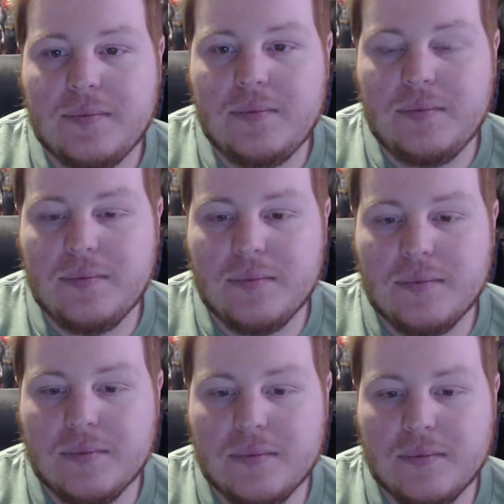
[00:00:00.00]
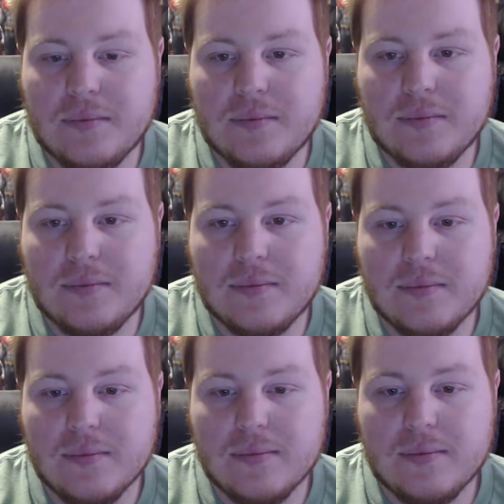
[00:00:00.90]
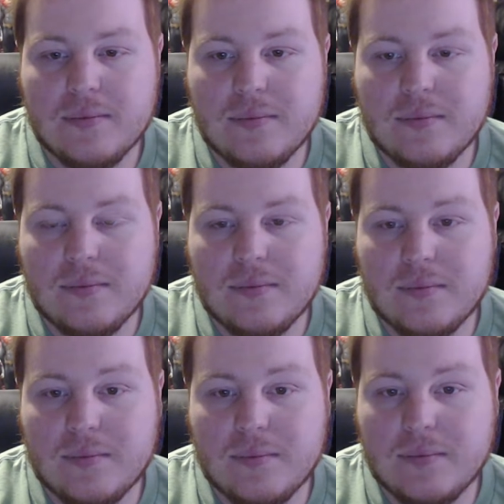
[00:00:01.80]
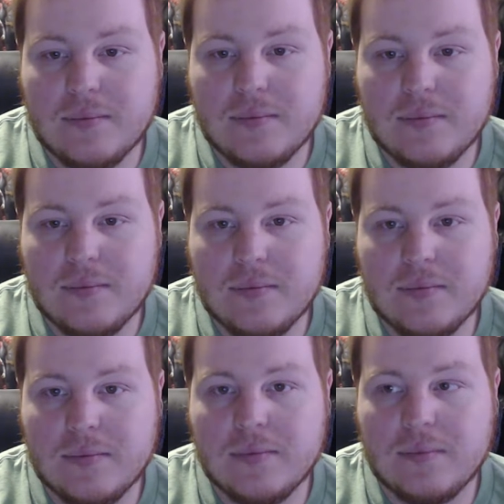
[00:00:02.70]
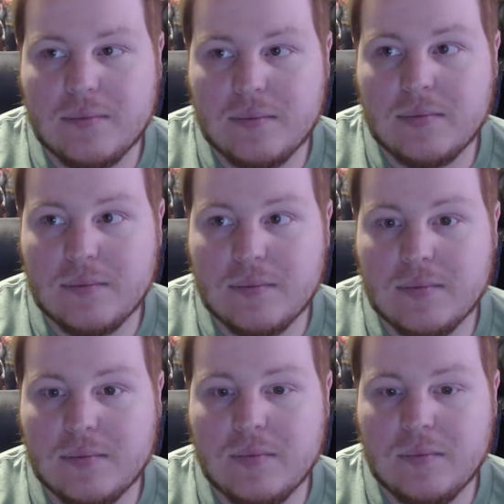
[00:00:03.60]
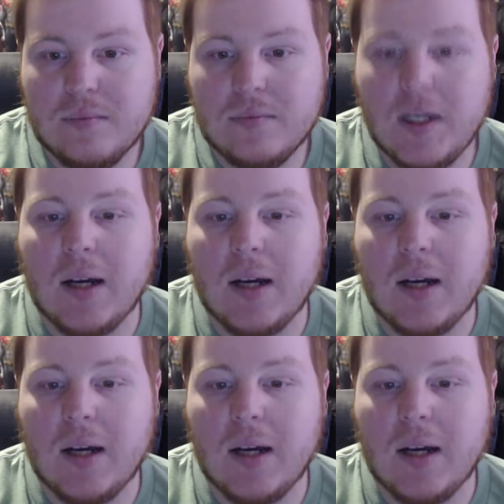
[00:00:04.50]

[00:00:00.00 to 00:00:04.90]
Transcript: (not speaking)